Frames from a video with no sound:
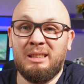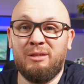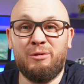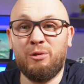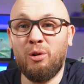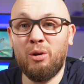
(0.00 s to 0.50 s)

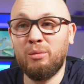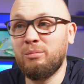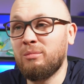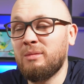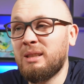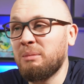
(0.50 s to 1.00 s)

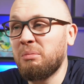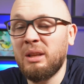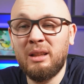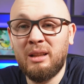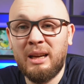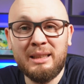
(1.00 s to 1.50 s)
from
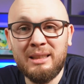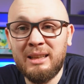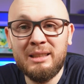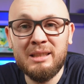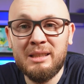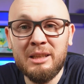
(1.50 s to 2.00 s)
something like
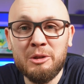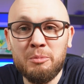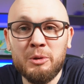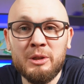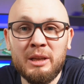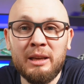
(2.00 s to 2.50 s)

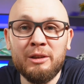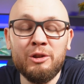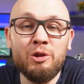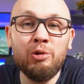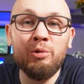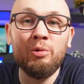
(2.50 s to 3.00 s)
96%
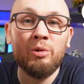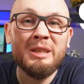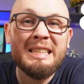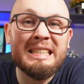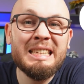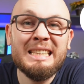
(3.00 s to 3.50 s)
to
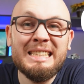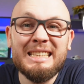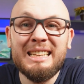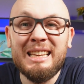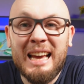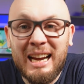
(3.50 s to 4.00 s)

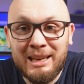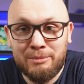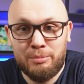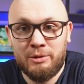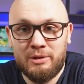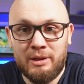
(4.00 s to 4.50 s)

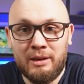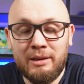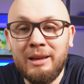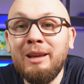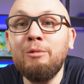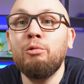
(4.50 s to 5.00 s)
69%.
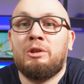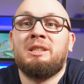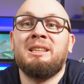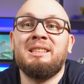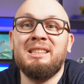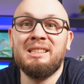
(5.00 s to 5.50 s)
It was
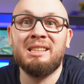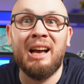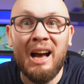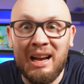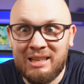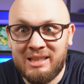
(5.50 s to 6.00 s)
a
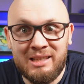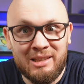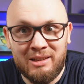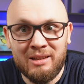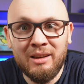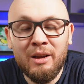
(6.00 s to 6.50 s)

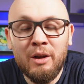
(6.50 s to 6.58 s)
disaster.